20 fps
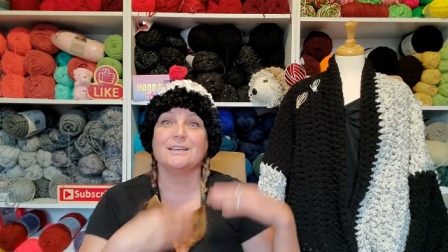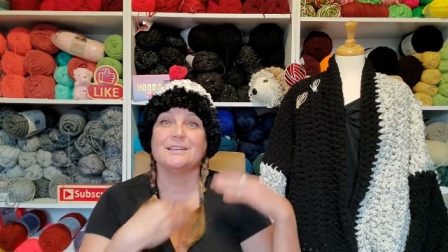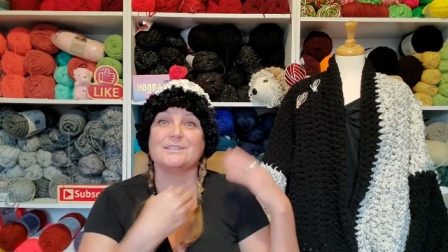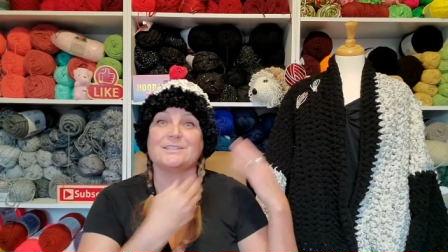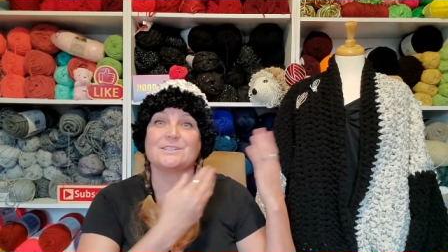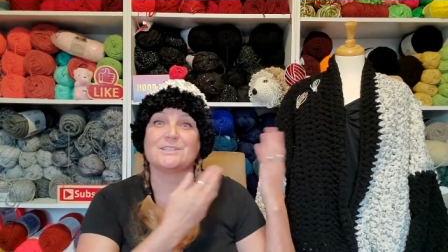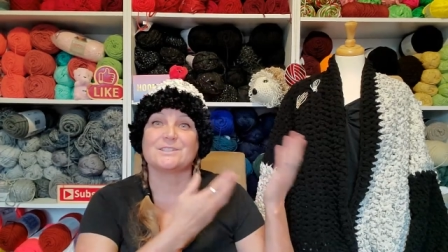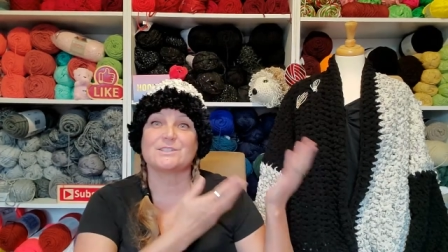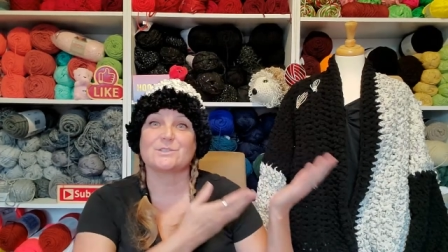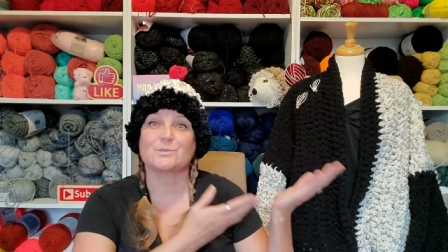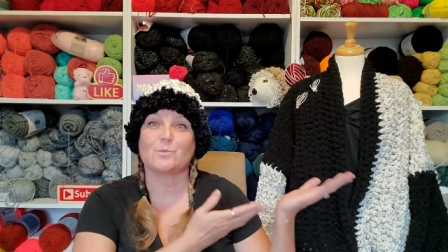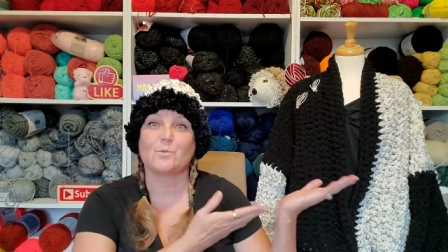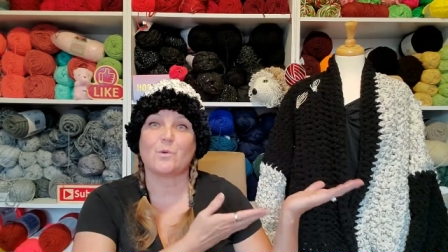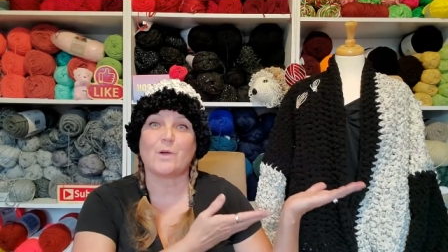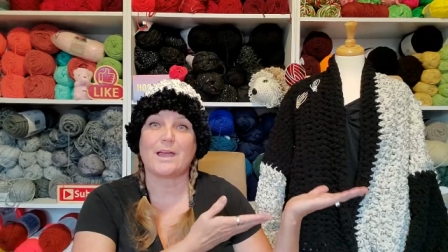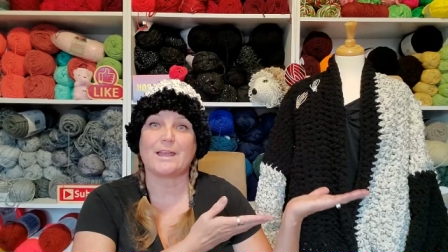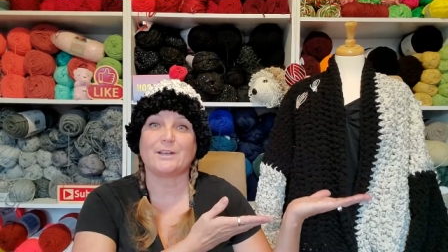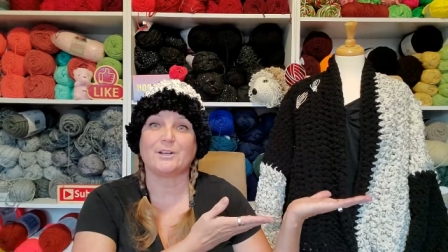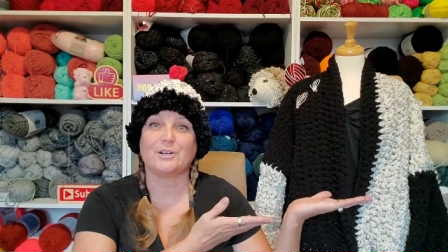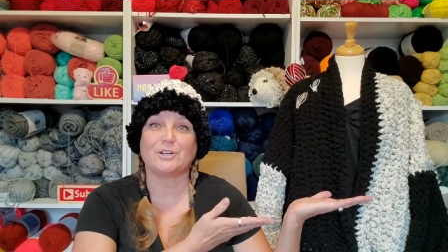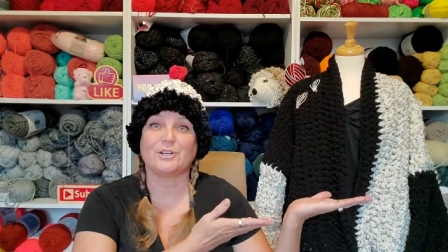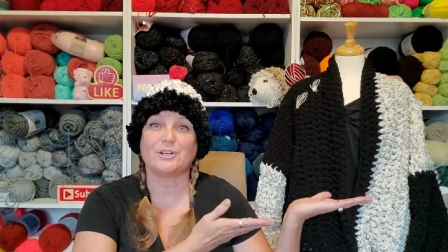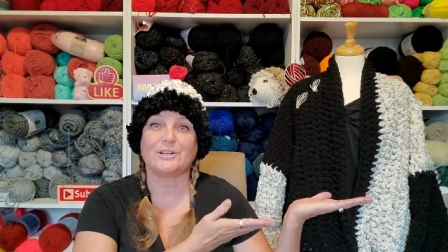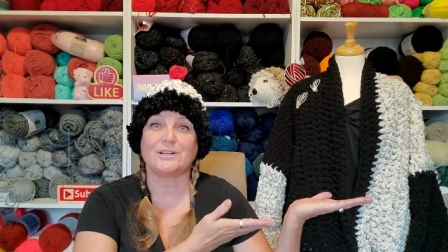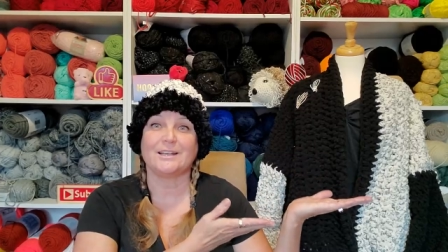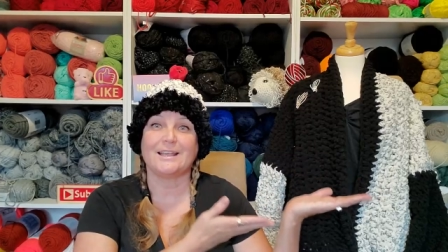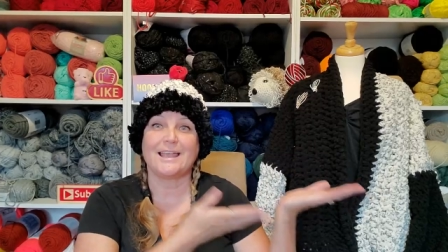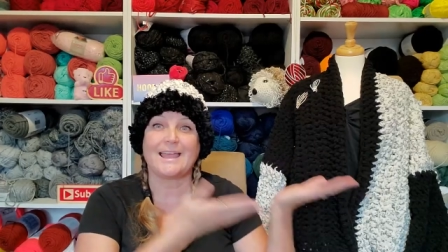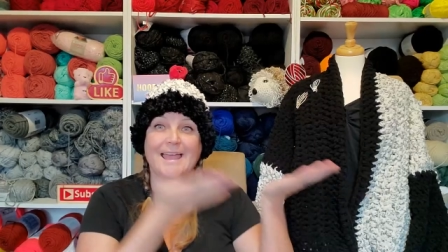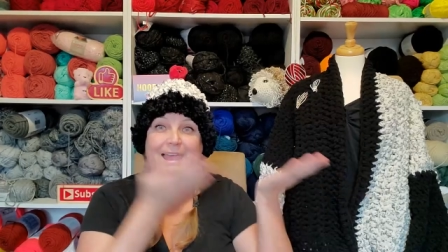sweater
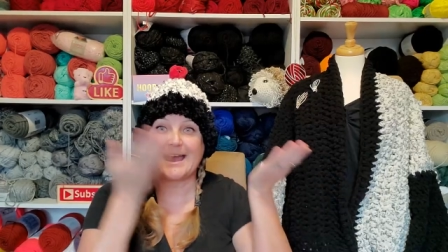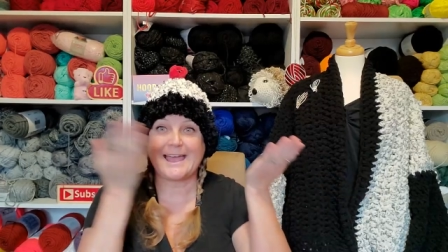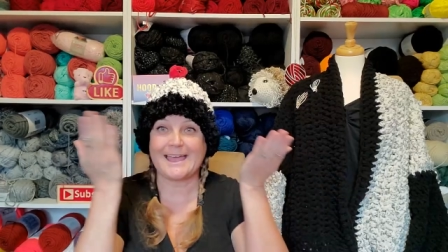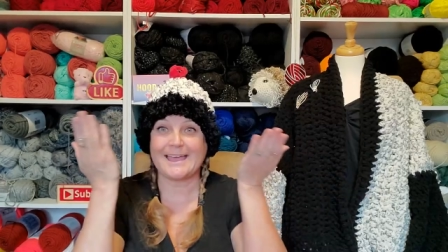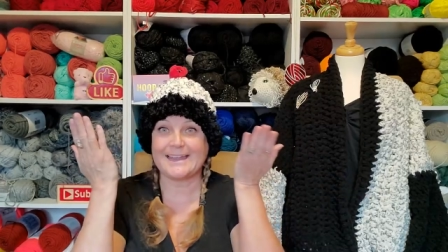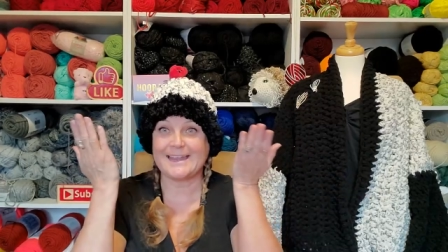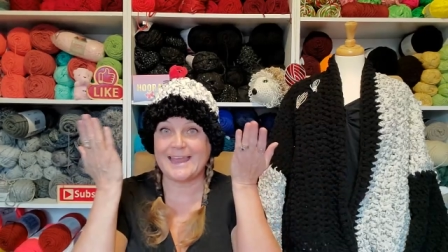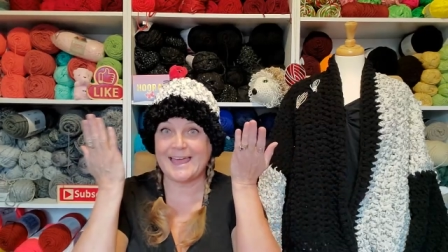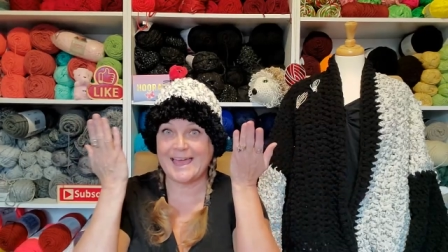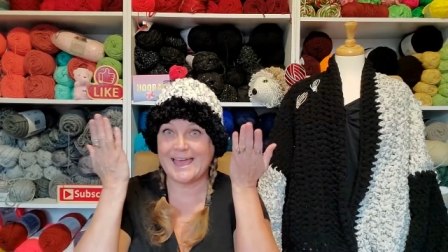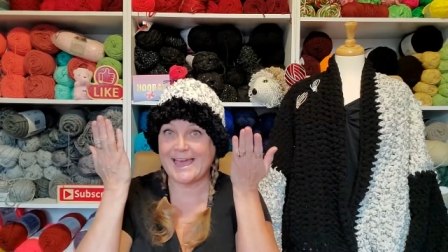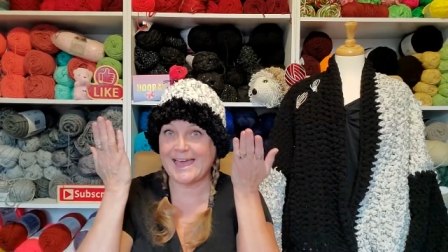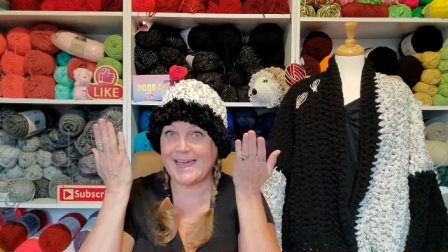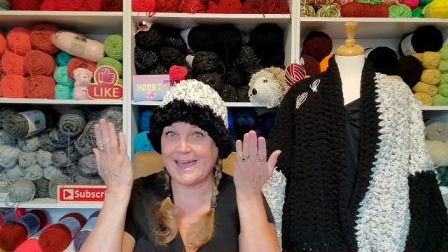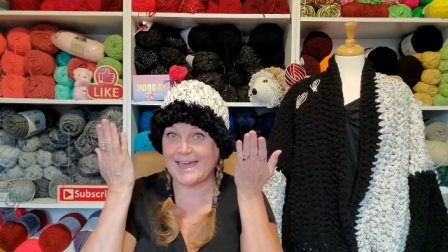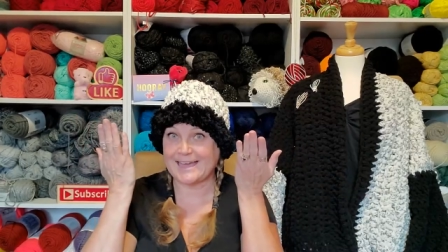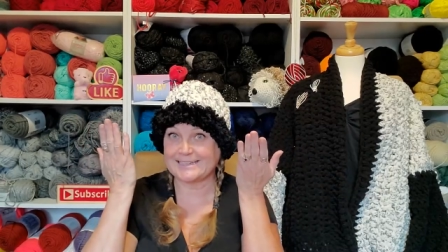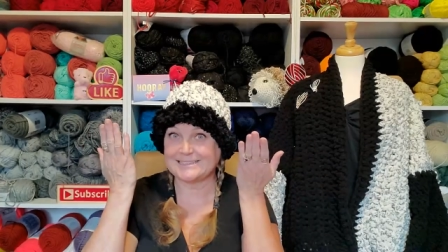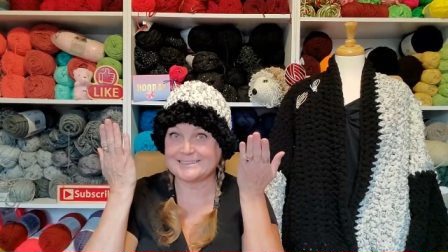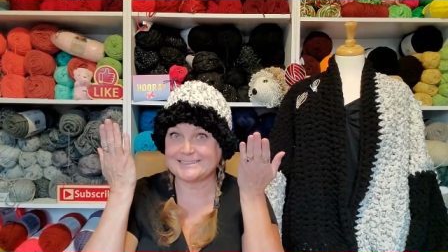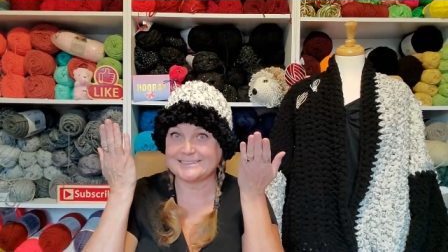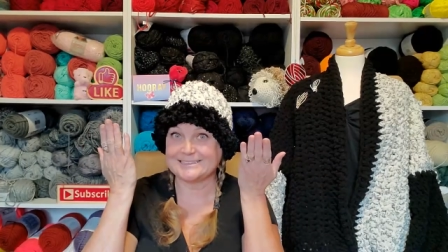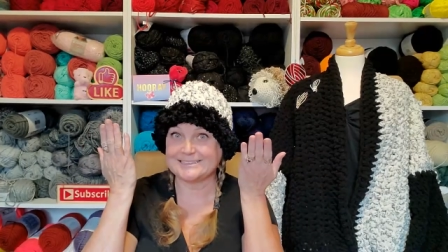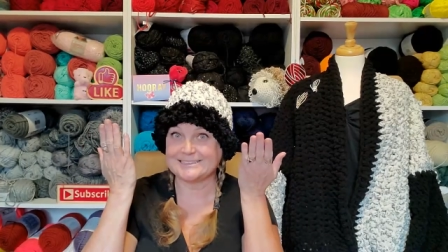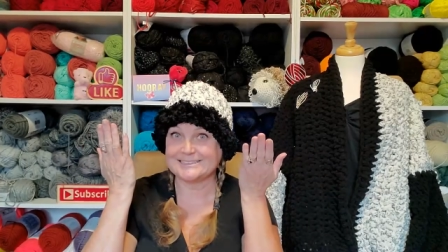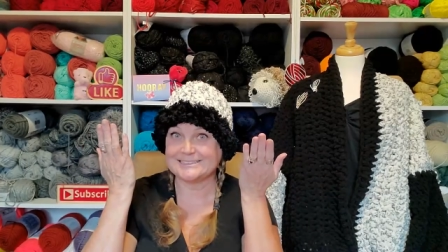and hat.